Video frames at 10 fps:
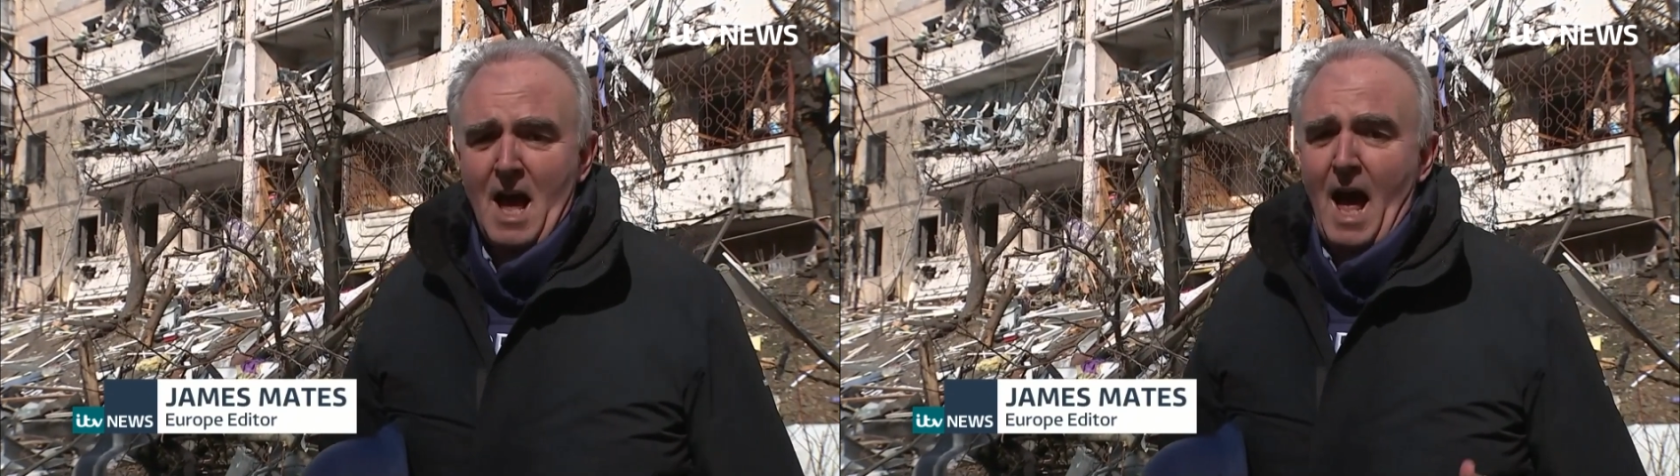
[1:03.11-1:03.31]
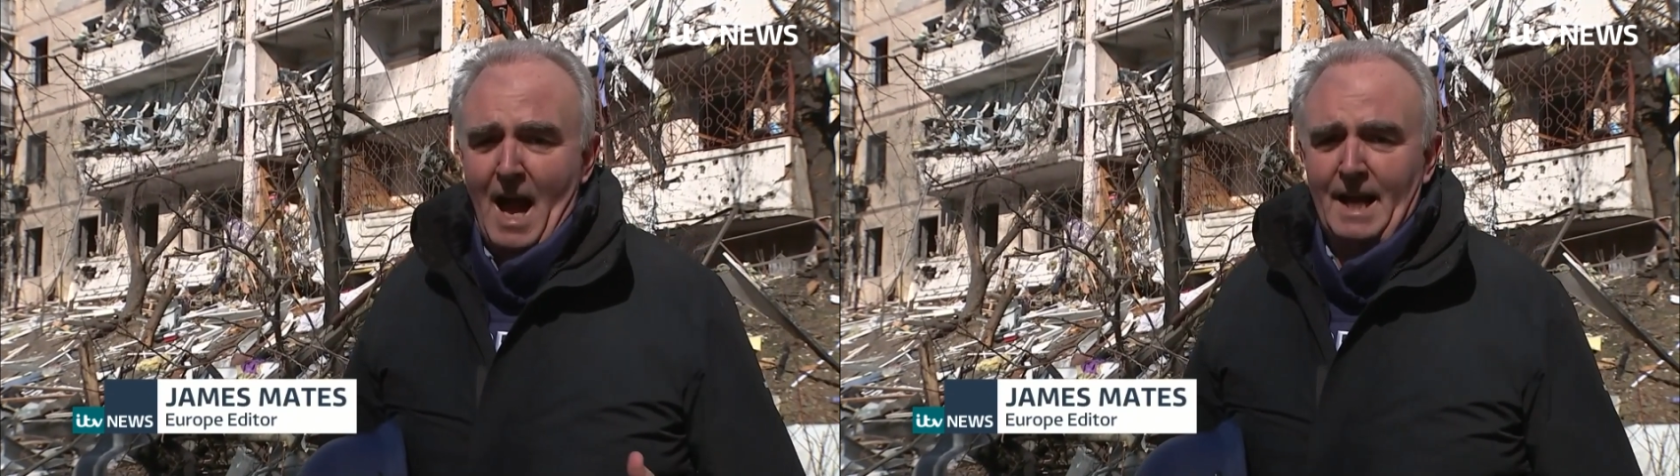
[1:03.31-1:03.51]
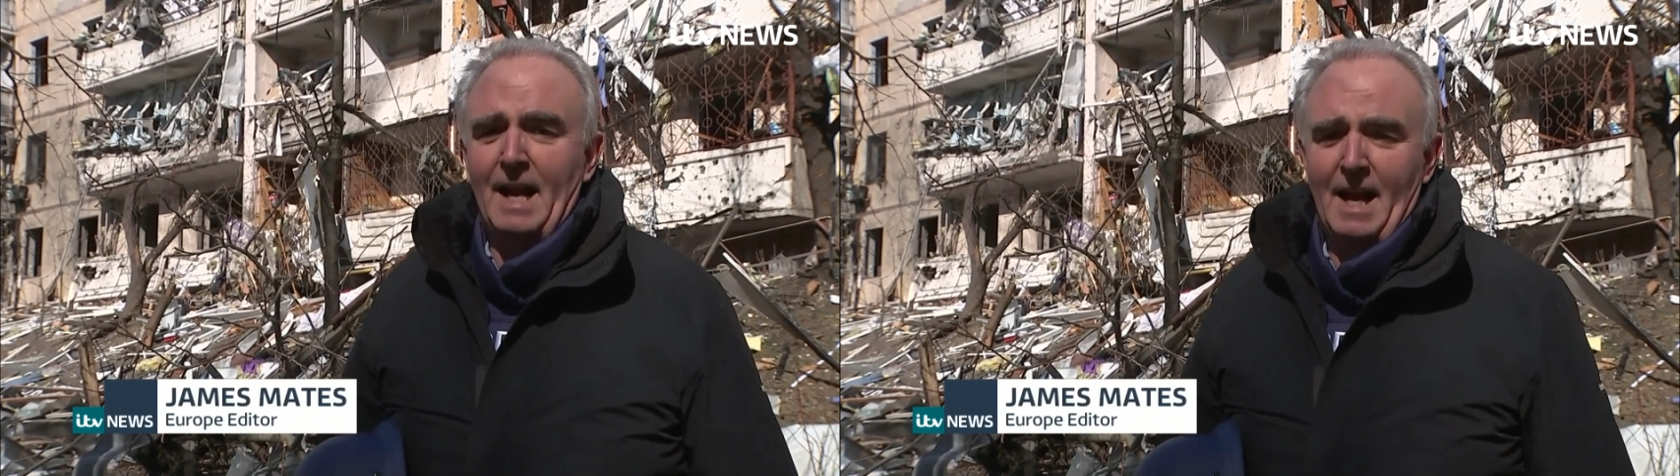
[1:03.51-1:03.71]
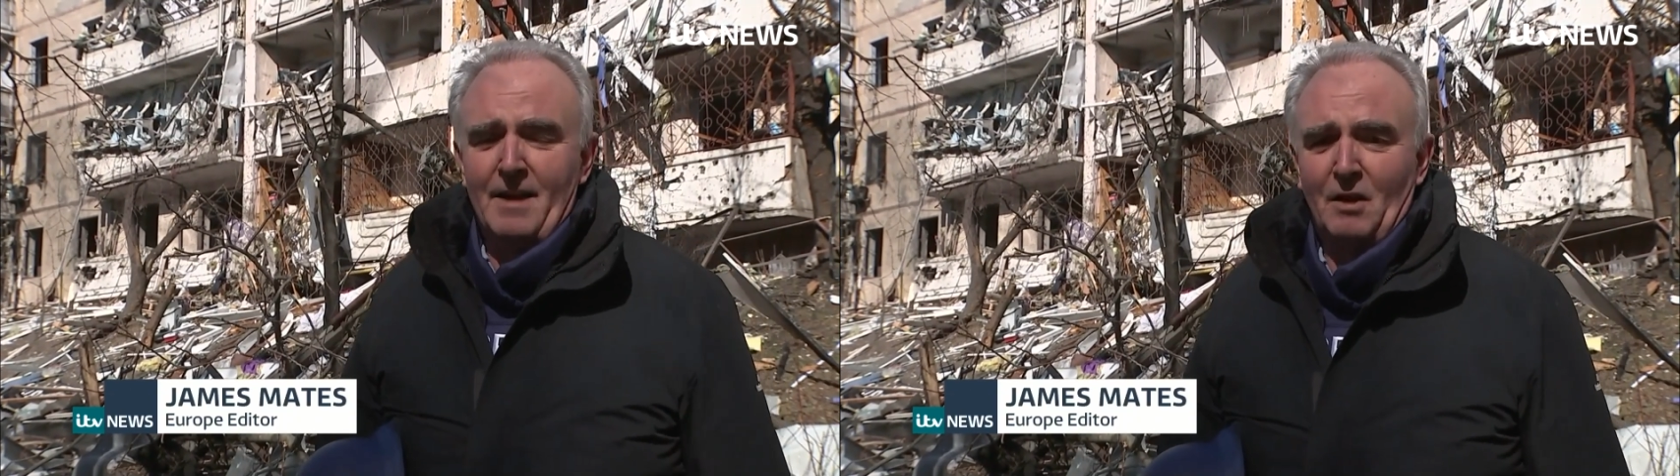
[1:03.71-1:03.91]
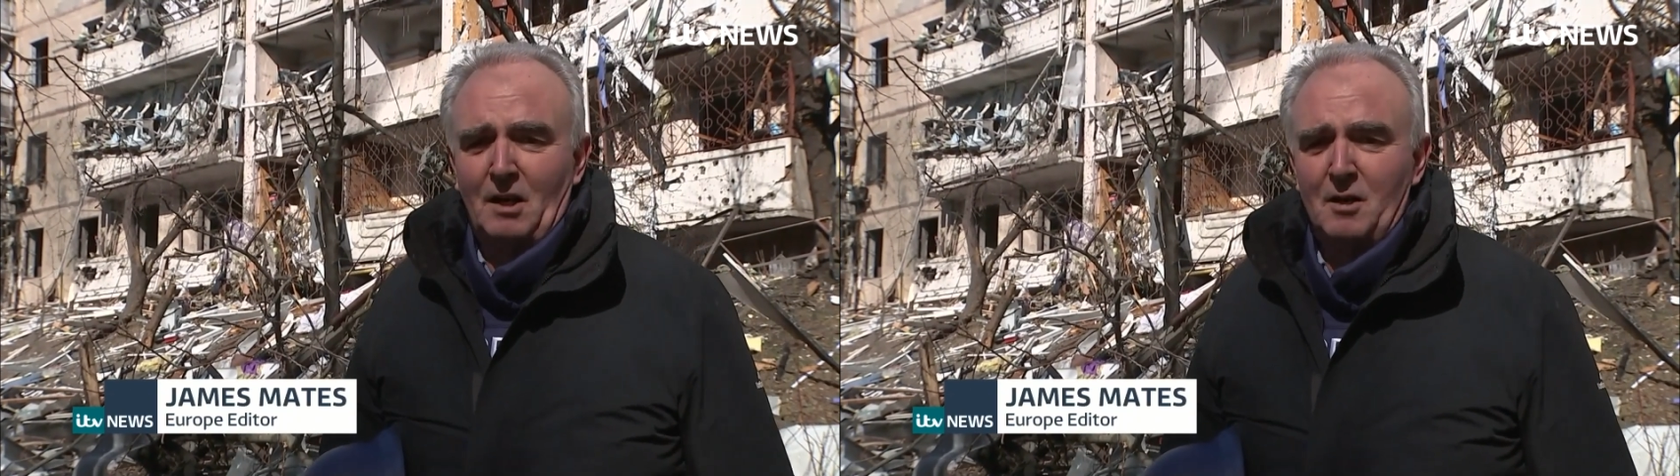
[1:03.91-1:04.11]
and getting ever
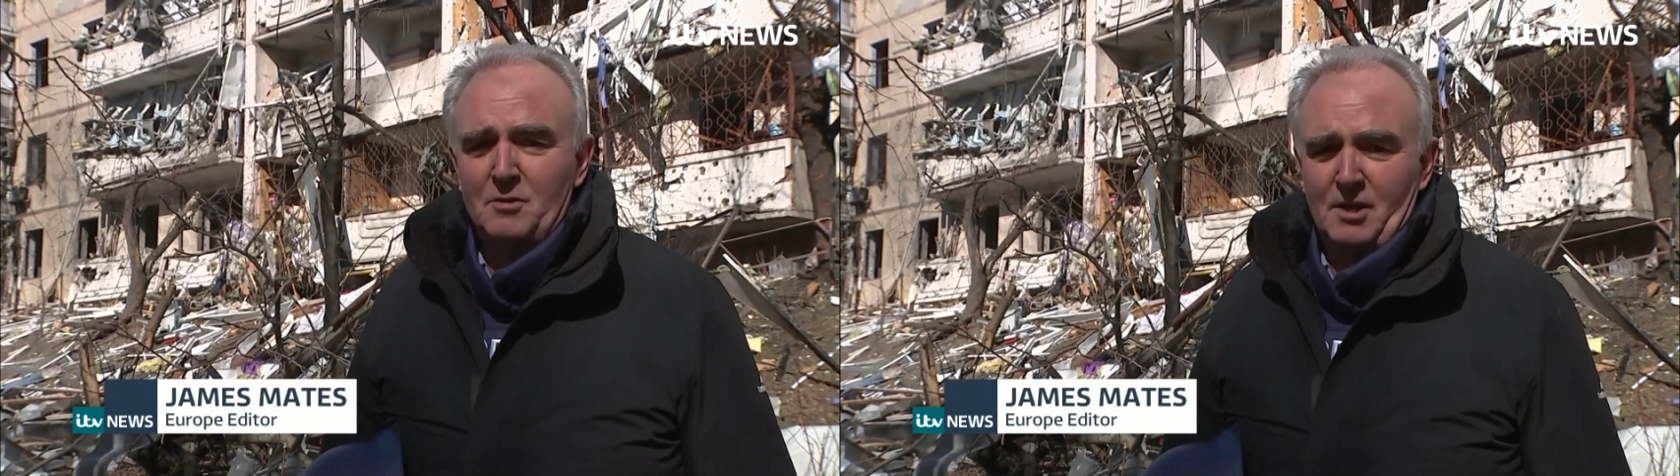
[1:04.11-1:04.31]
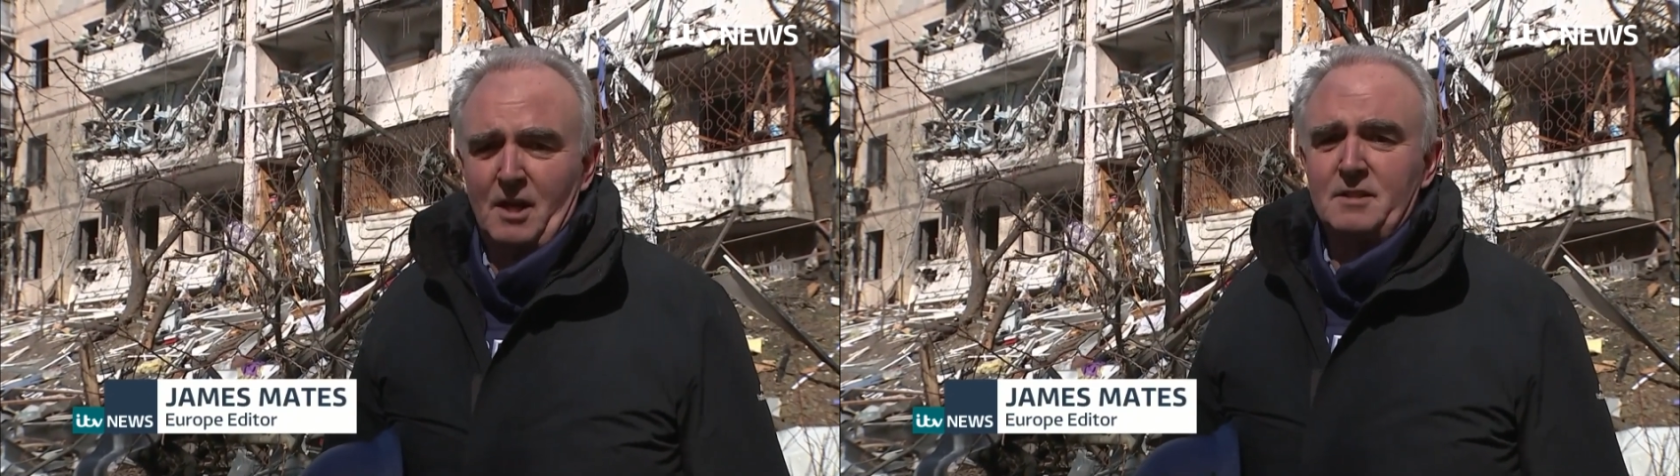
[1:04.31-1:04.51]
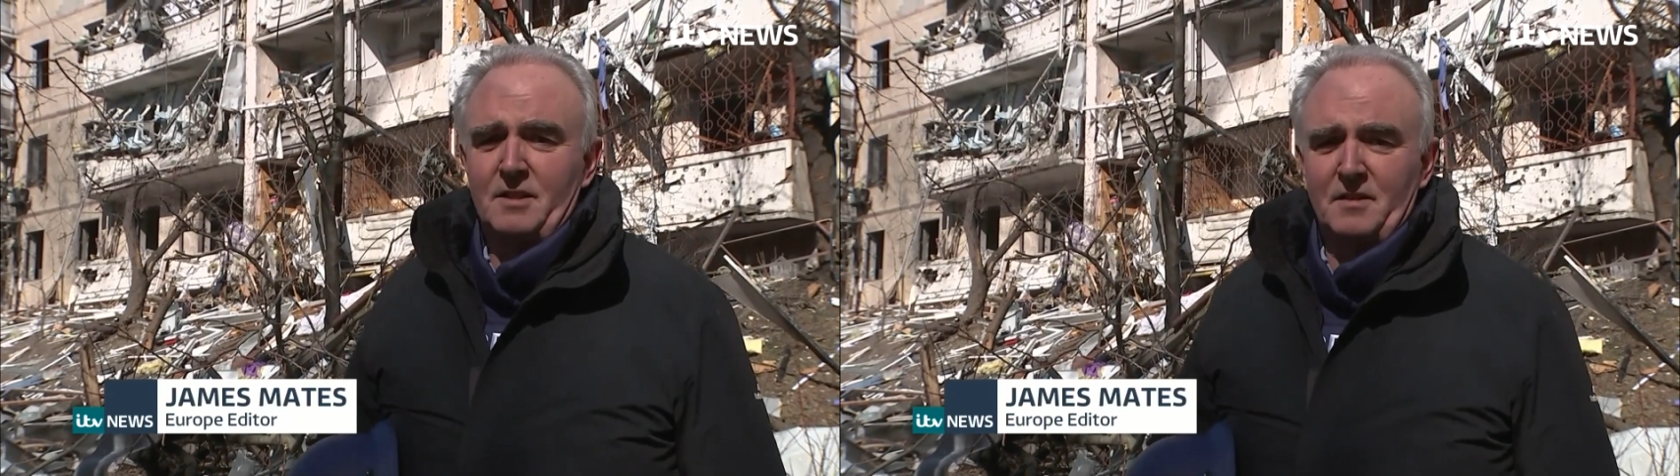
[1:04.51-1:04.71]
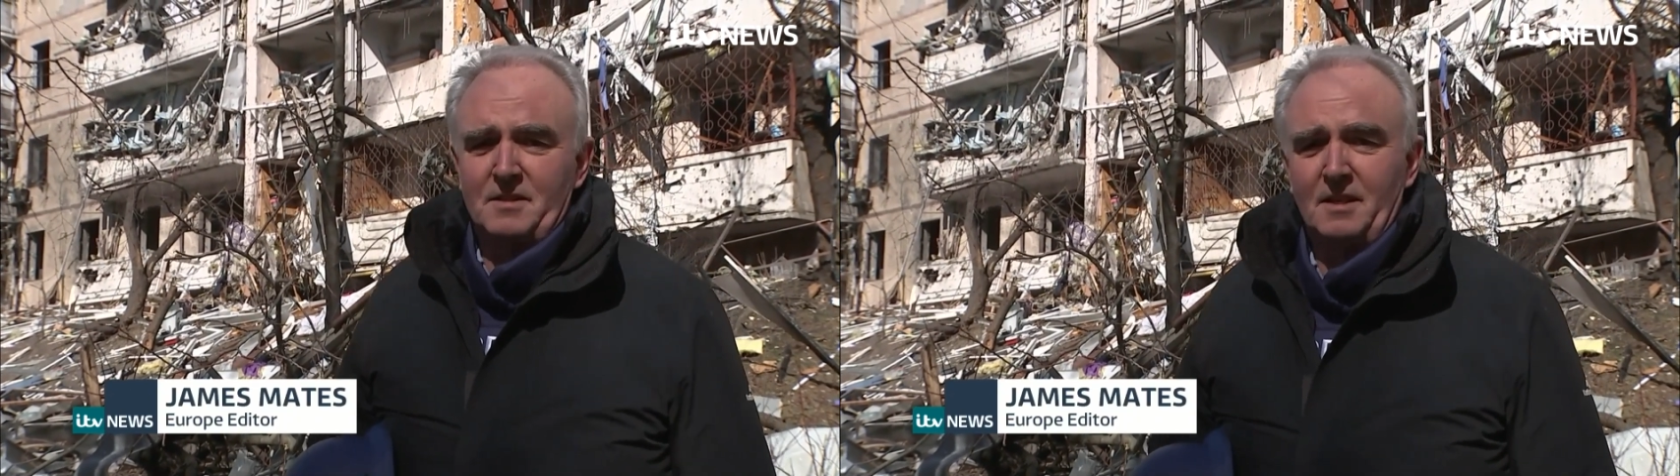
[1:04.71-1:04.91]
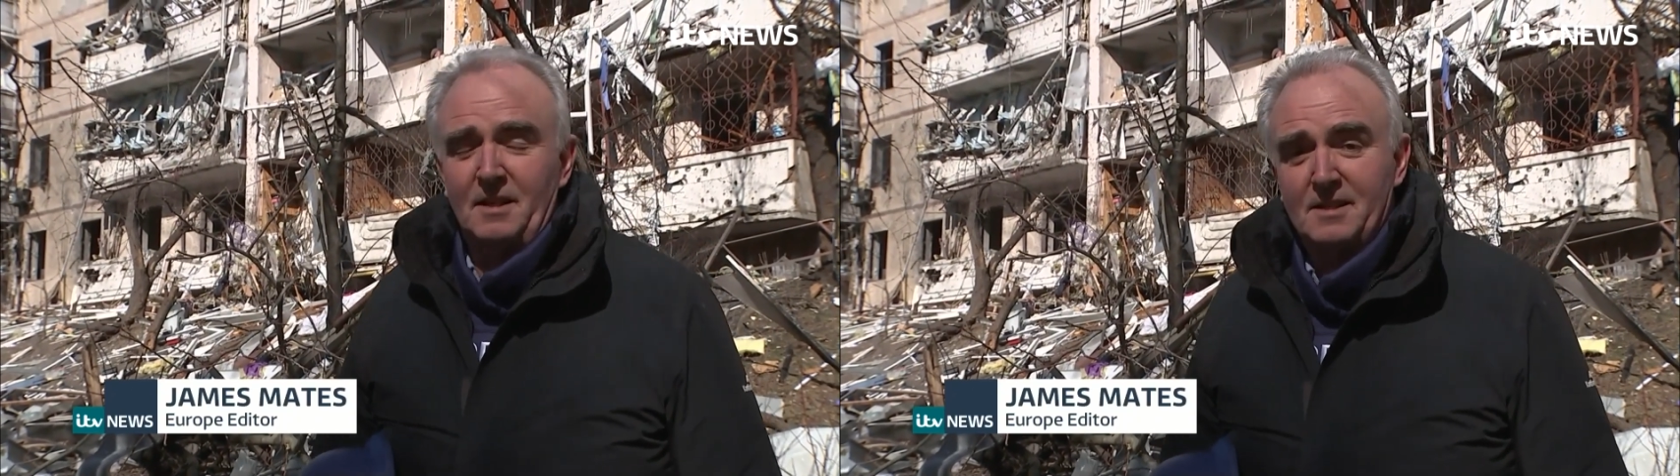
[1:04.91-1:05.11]
closer to the
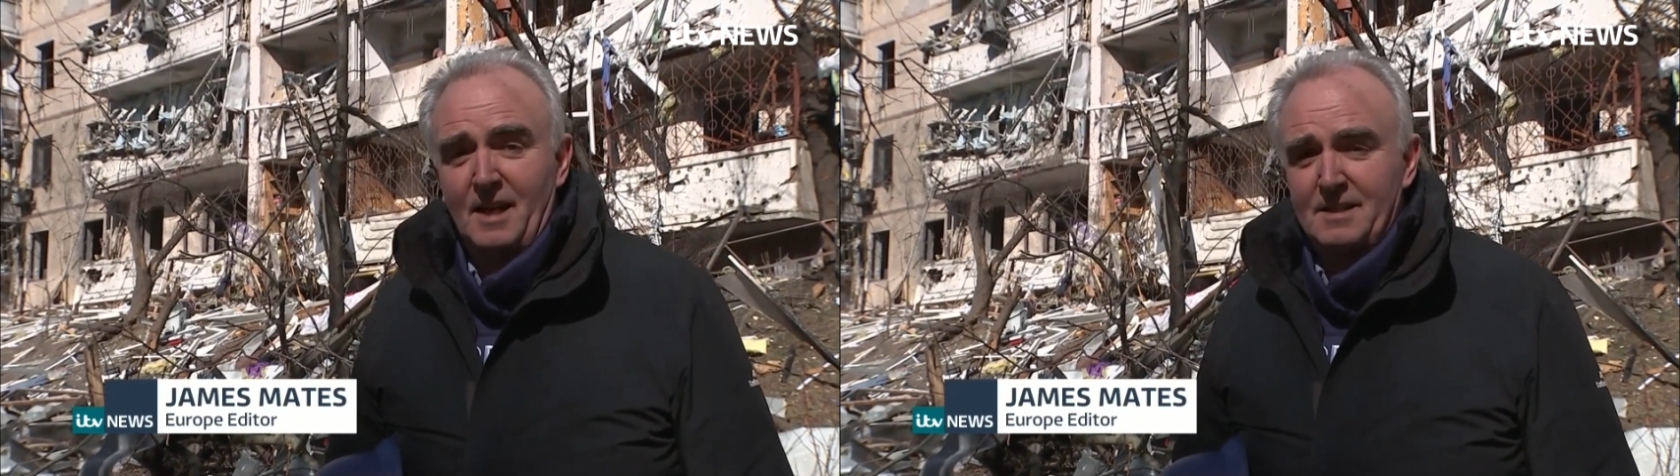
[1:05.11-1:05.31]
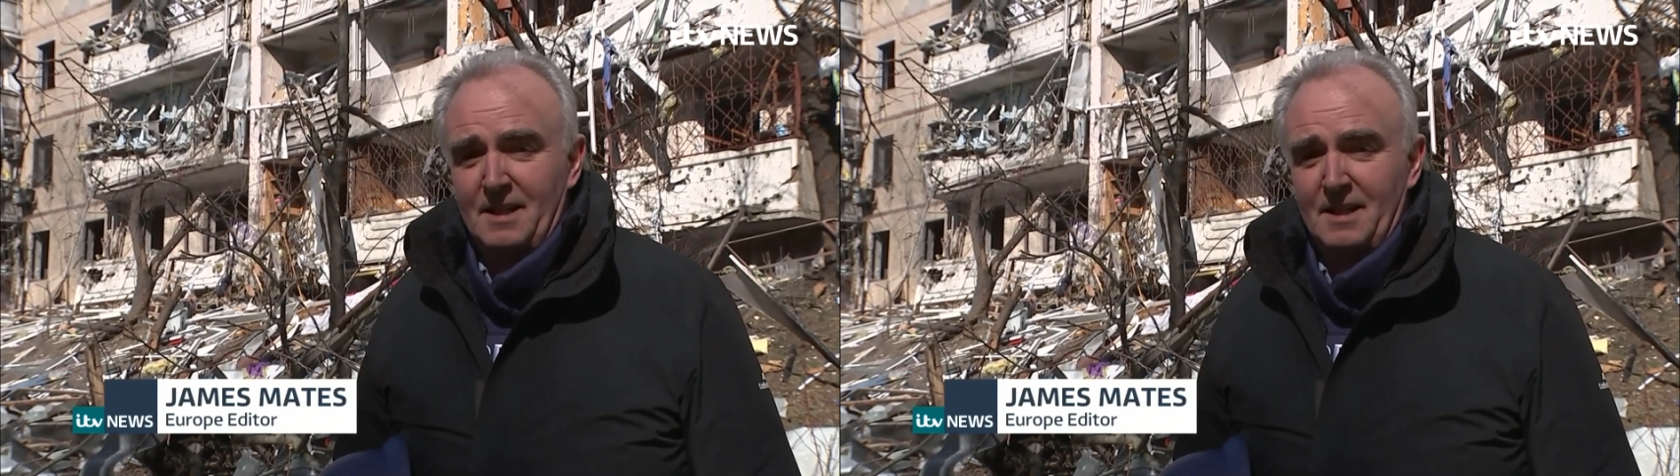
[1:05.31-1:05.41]
city centre.